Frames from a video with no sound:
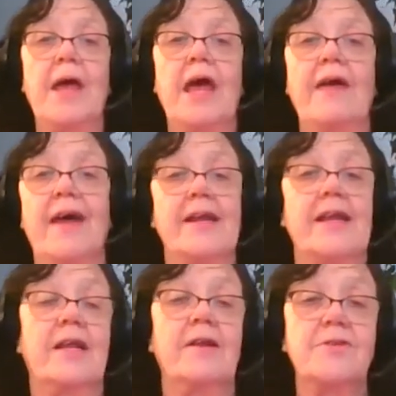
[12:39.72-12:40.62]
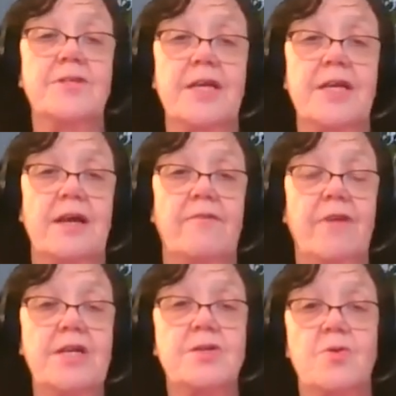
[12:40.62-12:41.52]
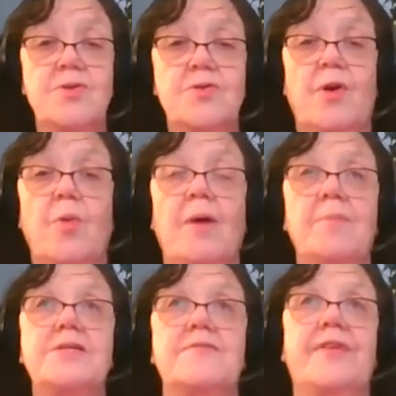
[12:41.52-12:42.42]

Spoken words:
And that includes things like resource requirements,